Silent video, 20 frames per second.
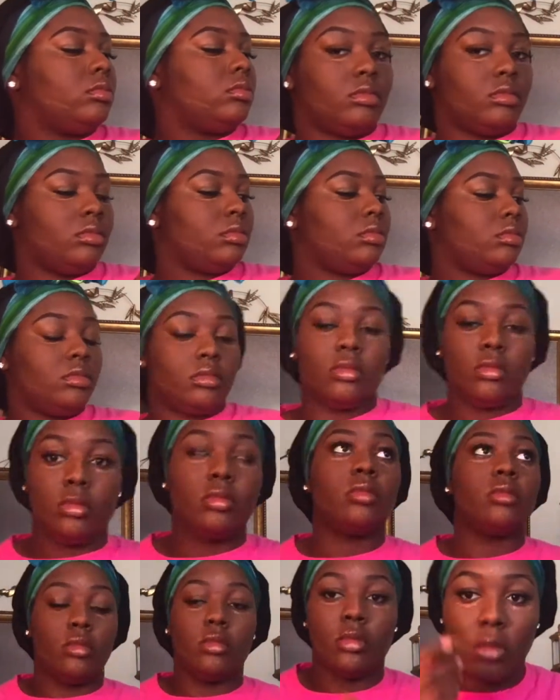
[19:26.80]
Spray my
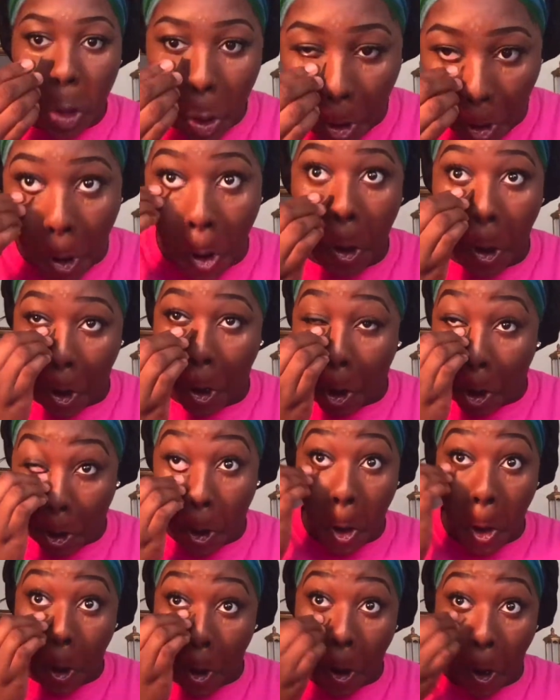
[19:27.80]
wedge again
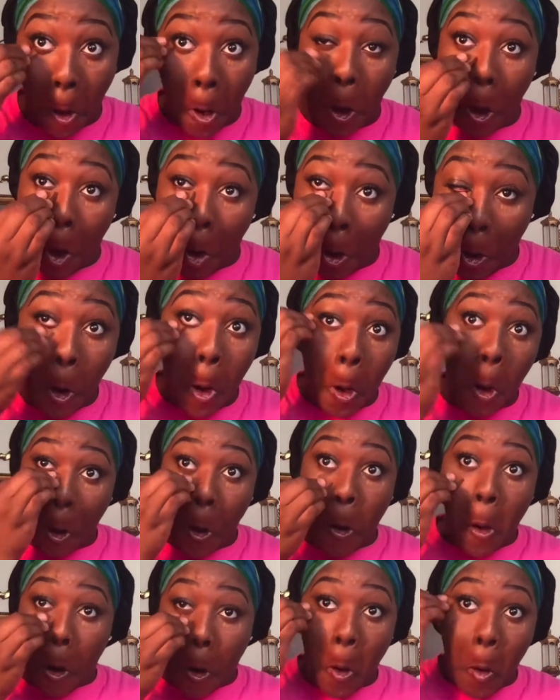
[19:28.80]
and just go
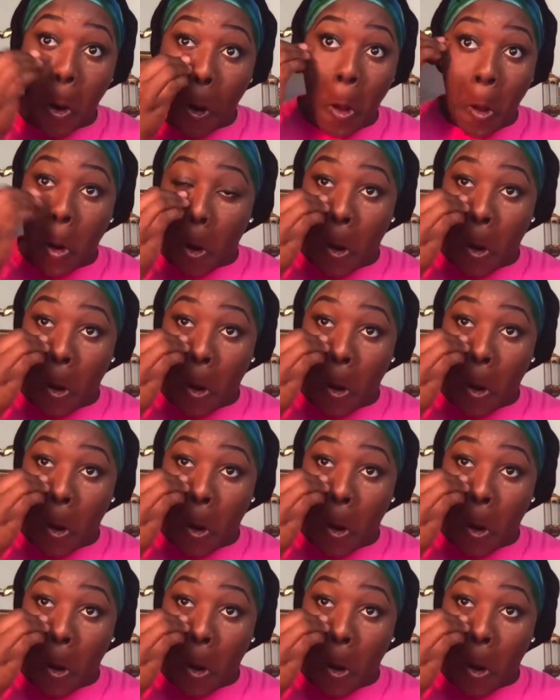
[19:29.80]
through and,